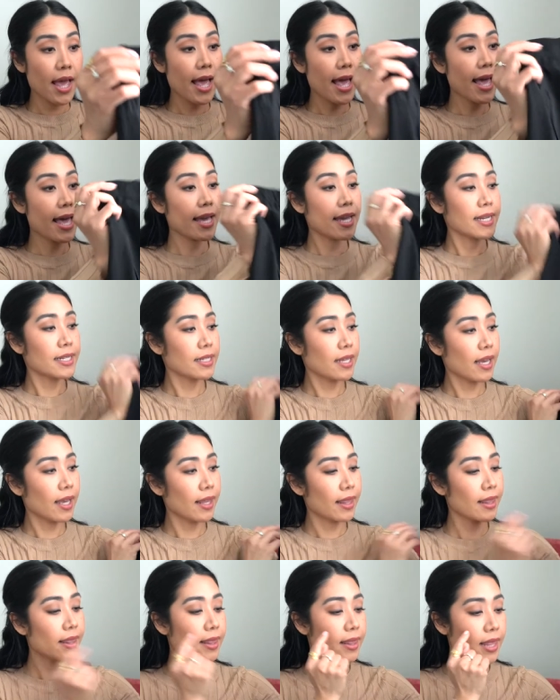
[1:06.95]
And I
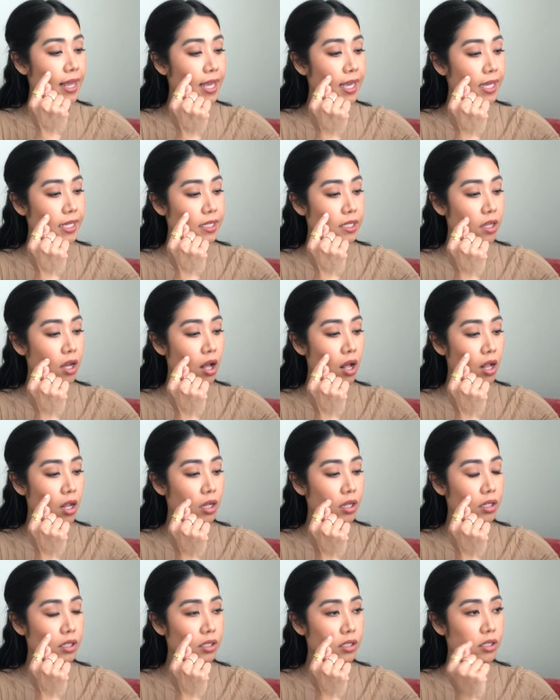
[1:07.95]
think it's
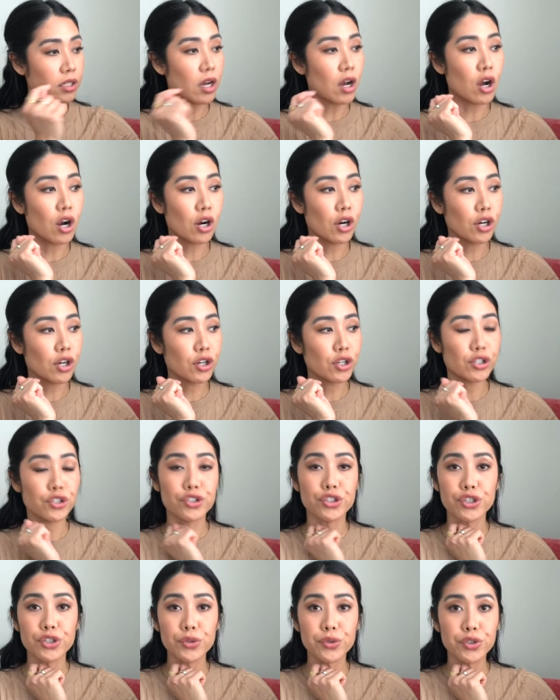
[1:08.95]
called
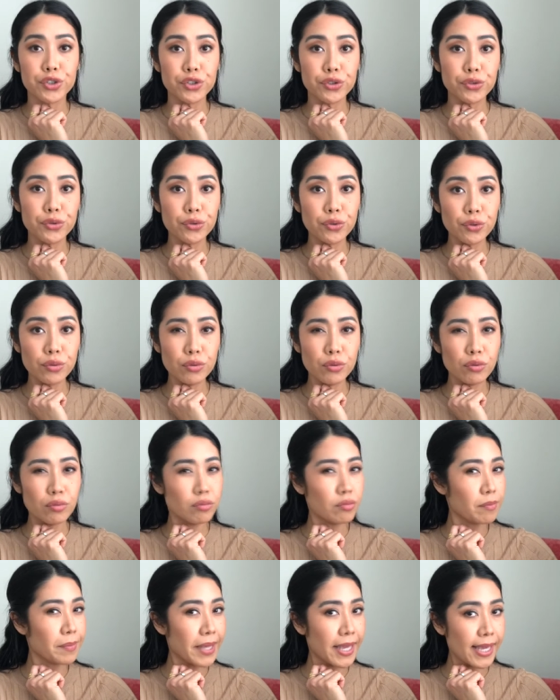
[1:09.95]
Rdruko
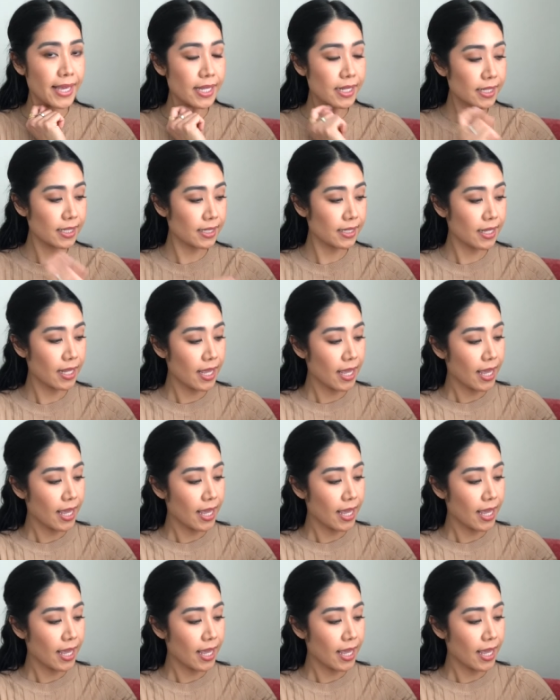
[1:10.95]
pants.